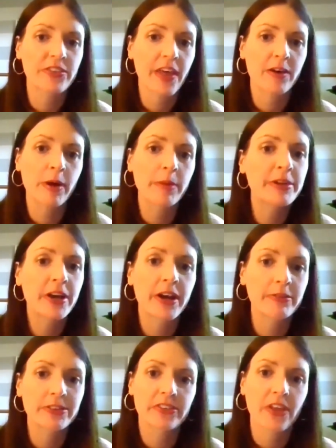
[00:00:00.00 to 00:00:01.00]
that
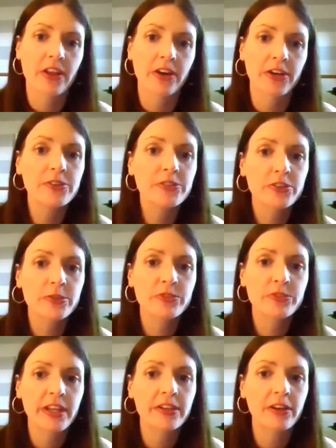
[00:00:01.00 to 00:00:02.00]
webinar, which is on our YouTube
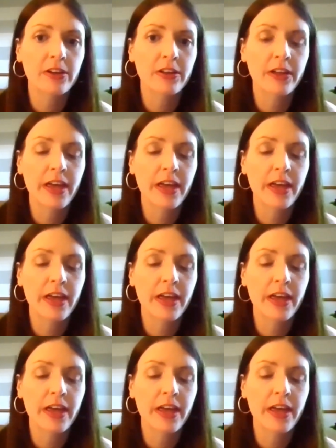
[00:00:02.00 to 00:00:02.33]
channel.